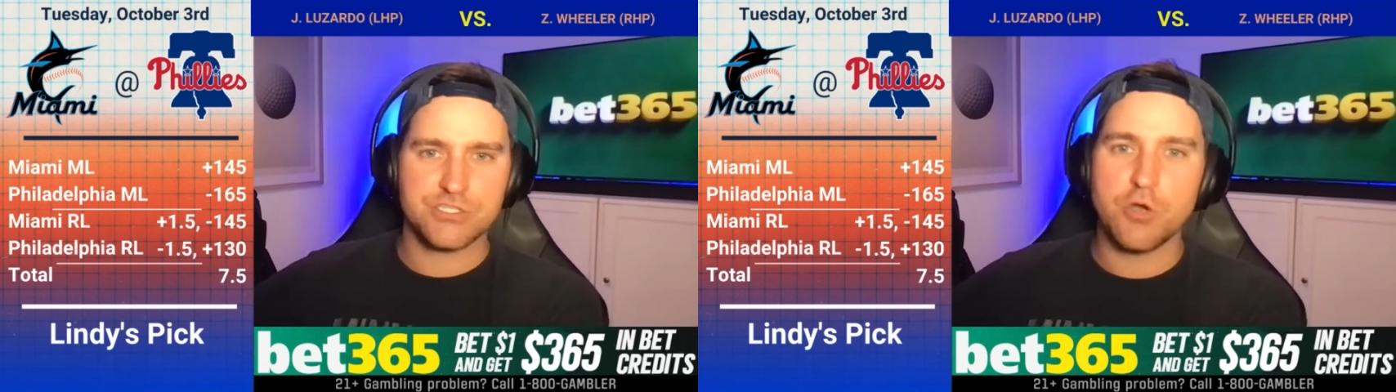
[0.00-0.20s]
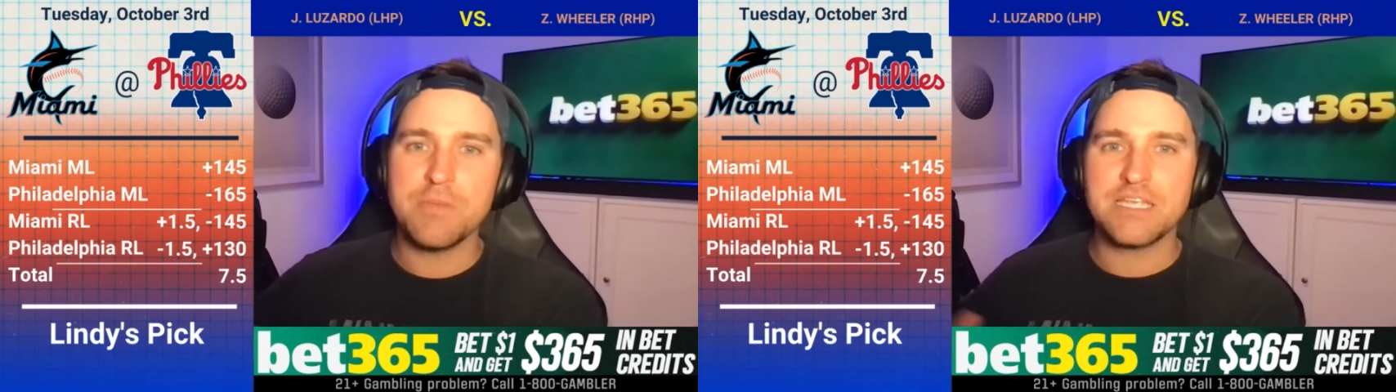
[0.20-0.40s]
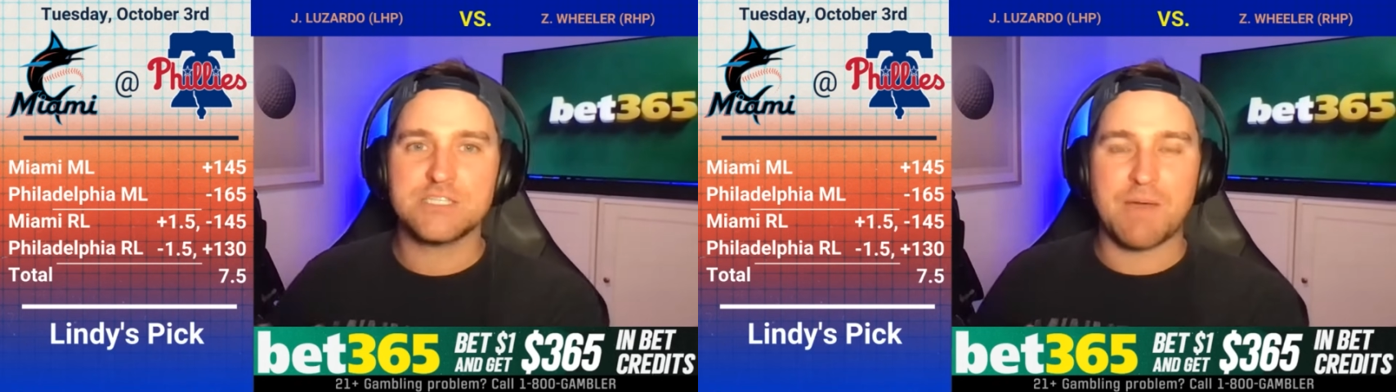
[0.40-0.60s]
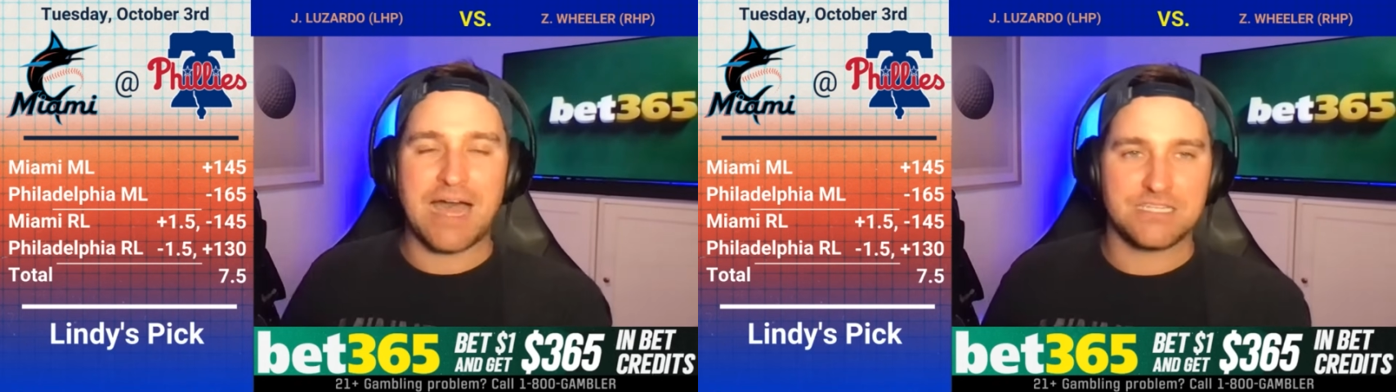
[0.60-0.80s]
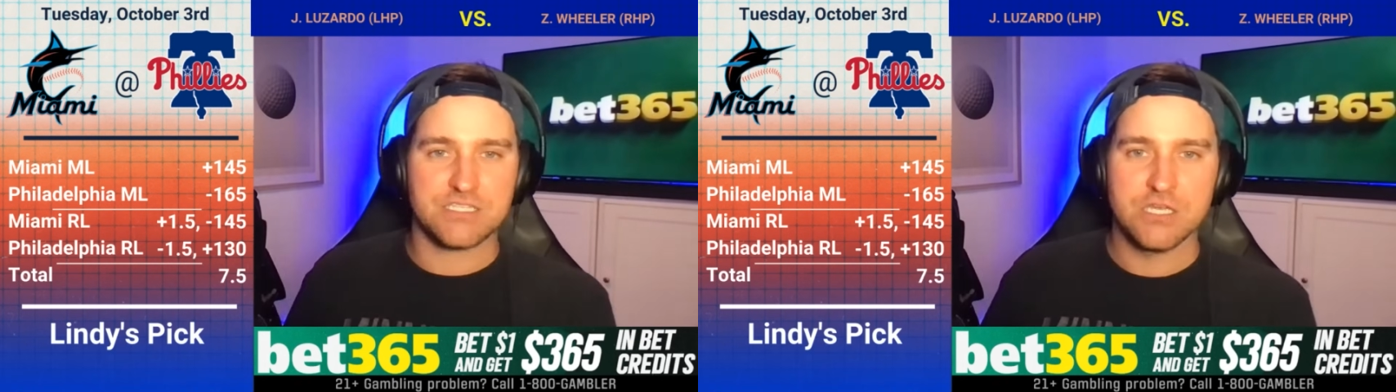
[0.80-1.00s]
So many
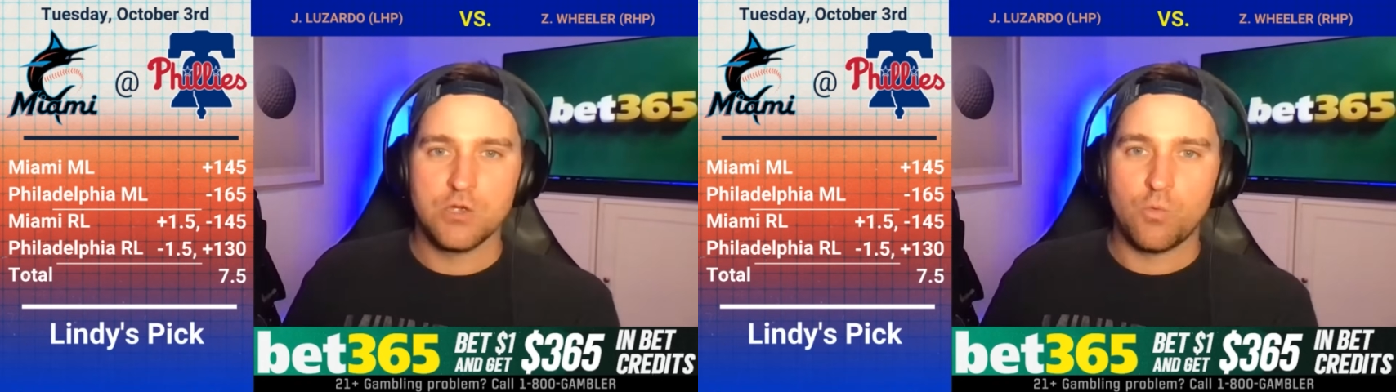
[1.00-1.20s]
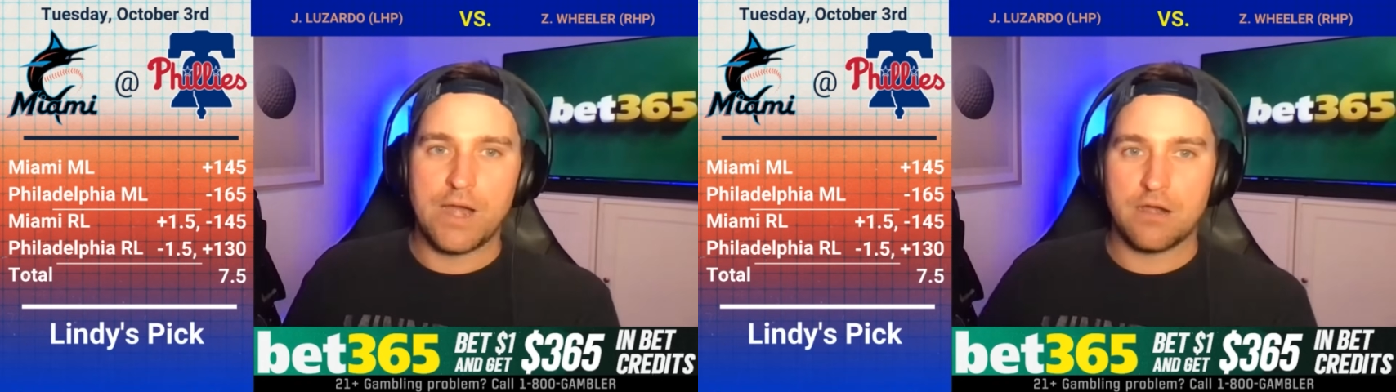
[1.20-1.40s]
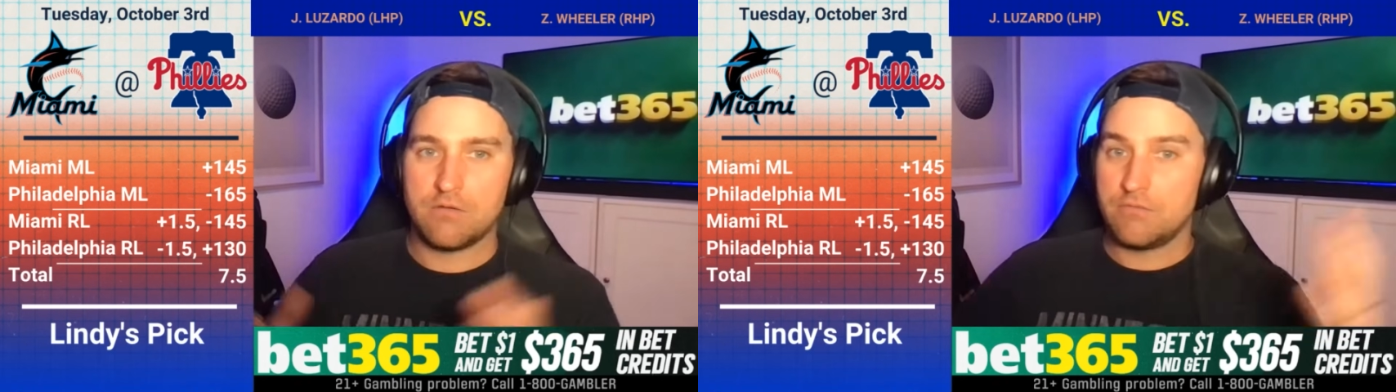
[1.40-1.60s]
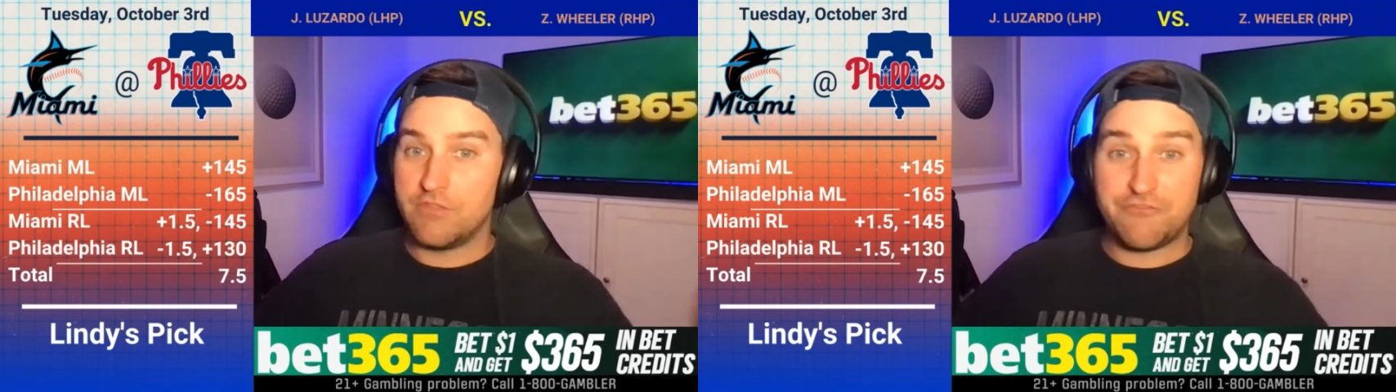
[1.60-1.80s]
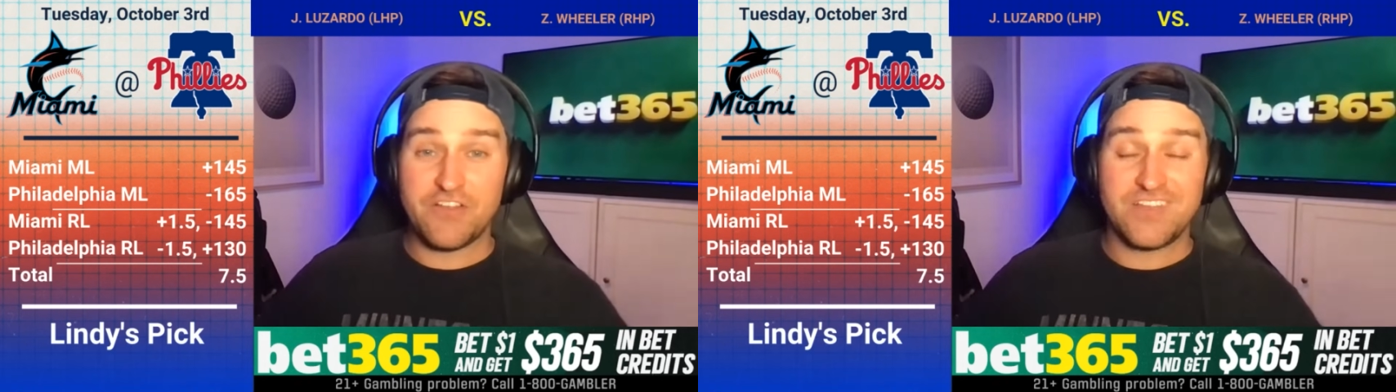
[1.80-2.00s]
spots where
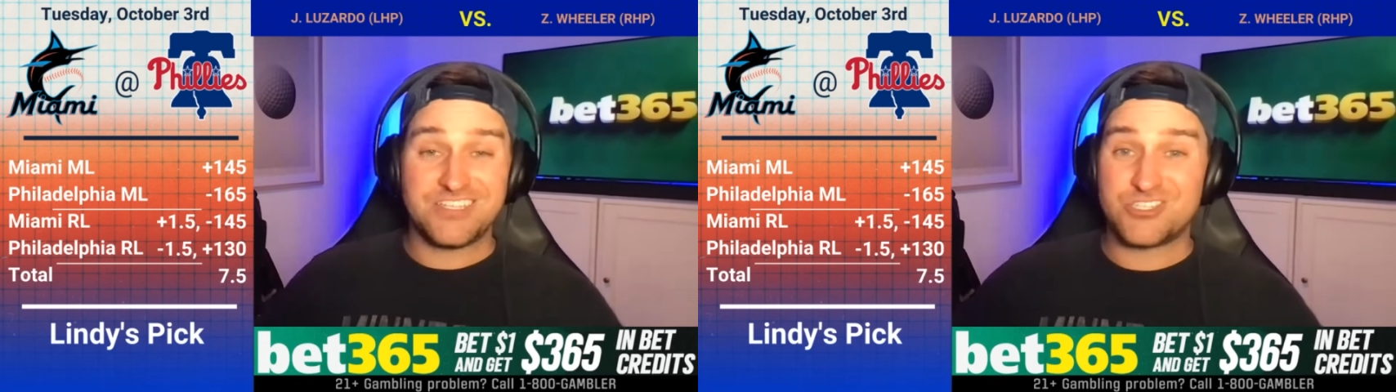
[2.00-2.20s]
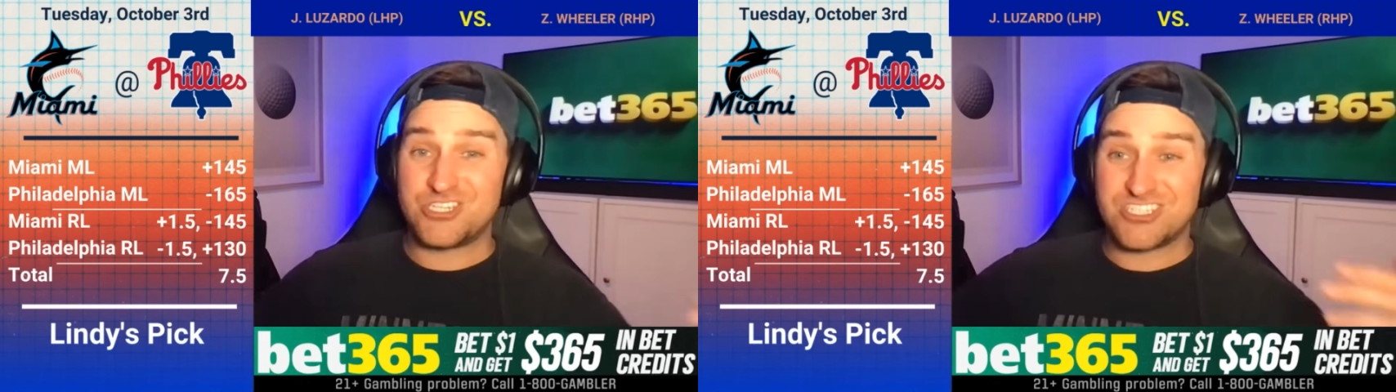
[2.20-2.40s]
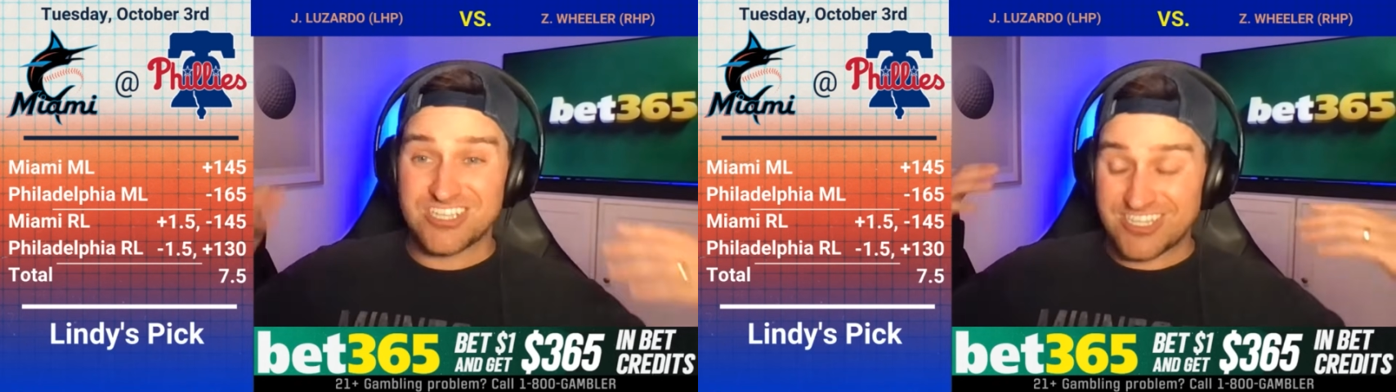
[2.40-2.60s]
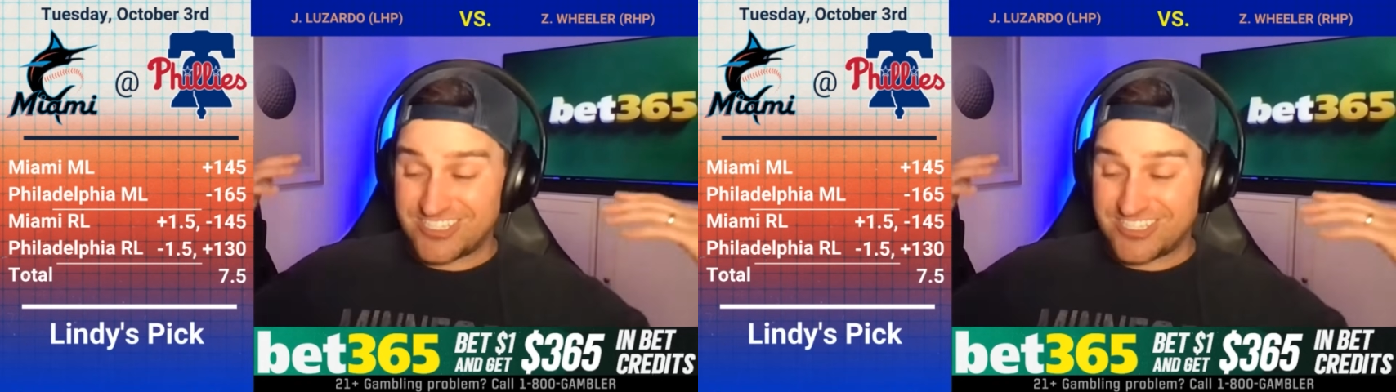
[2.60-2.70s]
the Phillies just